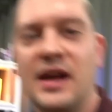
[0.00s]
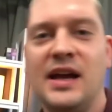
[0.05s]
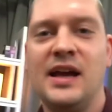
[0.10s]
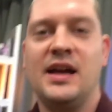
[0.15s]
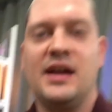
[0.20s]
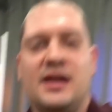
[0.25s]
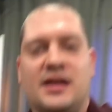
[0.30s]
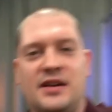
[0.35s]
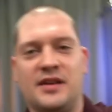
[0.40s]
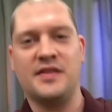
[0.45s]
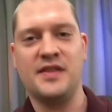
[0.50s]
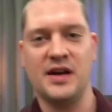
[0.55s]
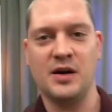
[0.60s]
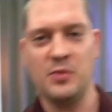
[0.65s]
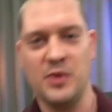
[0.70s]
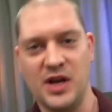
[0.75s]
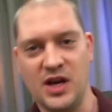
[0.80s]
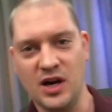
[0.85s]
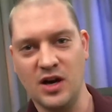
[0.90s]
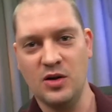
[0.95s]
And there we
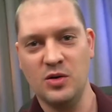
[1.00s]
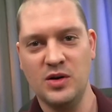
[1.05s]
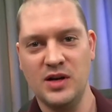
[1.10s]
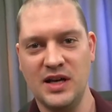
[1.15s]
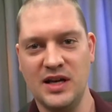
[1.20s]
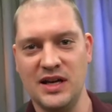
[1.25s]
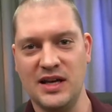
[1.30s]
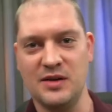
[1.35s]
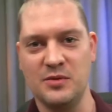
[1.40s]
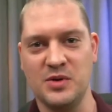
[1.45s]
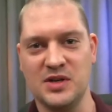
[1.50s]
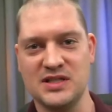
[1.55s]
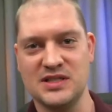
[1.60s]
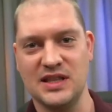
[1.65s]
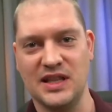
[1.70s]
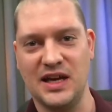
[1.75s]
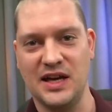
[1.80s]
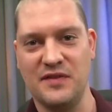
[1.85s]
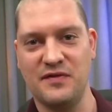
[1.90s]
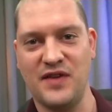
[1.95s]
go. It was
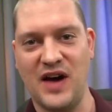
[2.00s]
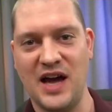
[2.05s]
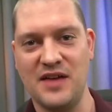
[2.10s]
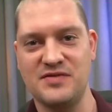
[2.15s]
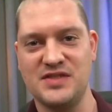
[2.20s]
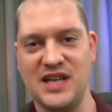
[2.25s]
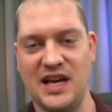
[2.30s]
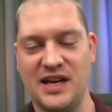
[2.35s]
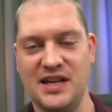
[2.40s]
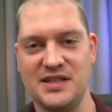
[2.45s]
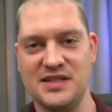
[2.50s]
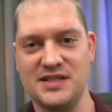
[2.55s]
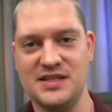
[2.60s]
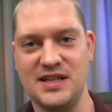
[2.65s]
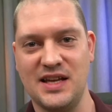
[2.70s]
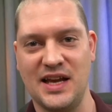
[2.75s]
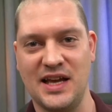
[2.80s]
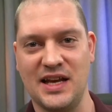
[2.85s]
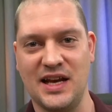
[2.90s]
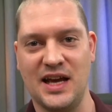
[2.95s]
like five seconds
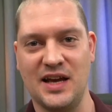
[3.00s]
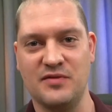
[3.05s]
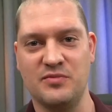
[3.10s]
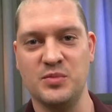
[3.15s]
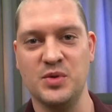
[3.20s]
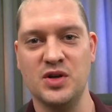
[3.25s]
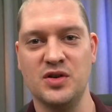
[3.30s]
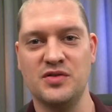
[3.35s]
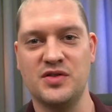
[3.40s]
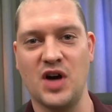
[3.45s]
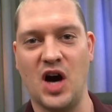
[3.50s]
and I've moved